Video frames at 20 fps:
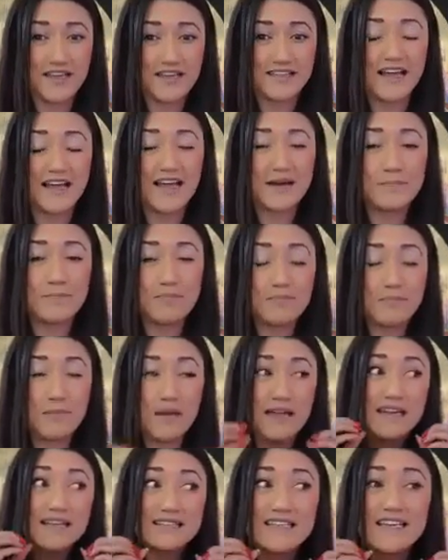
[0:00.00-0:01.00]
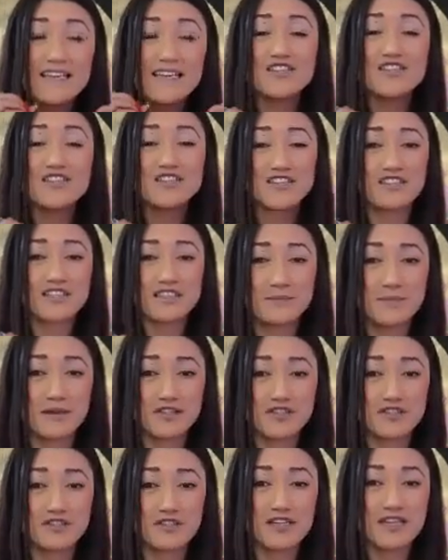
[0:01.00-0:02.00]
that meditation
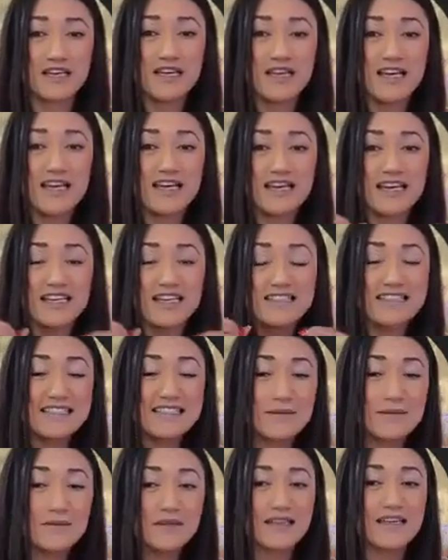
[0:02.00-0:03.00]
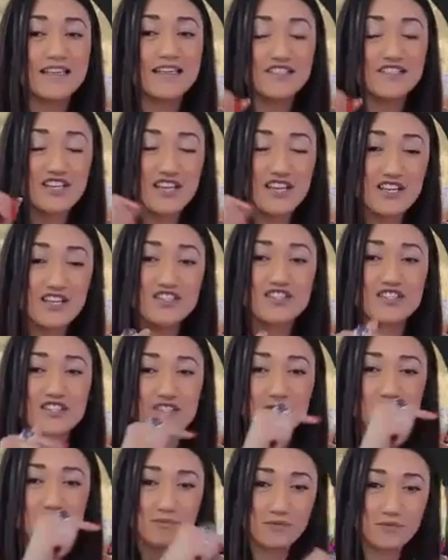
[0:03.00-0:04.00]
especially can stimulate changes in
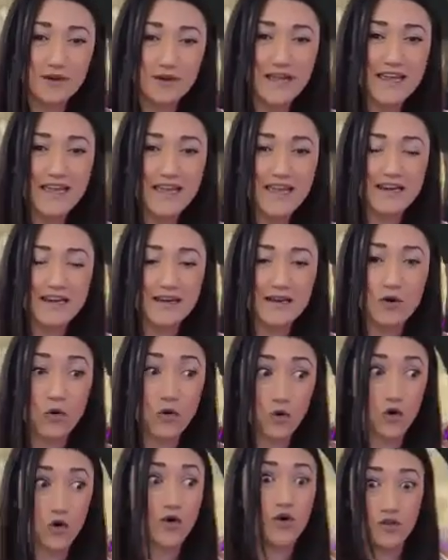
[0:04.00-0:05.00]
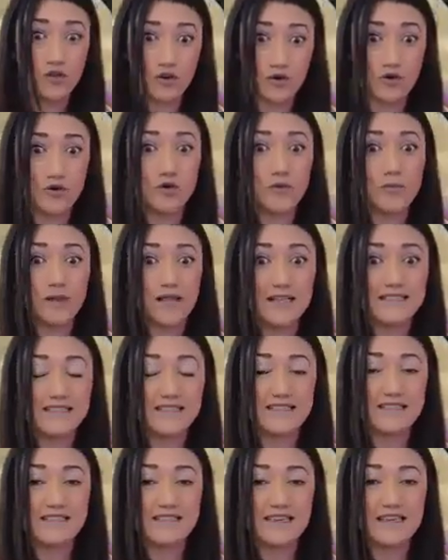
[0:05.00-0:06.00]
the brain or the
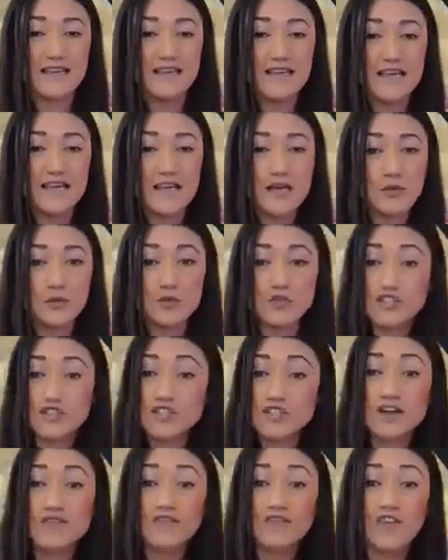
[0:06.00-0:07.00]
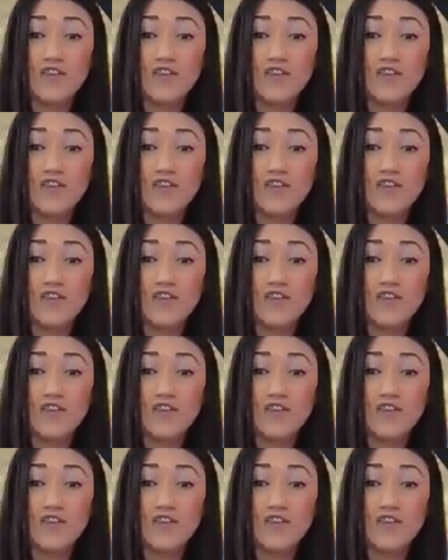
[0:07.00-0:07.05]
neuroplasticity, which then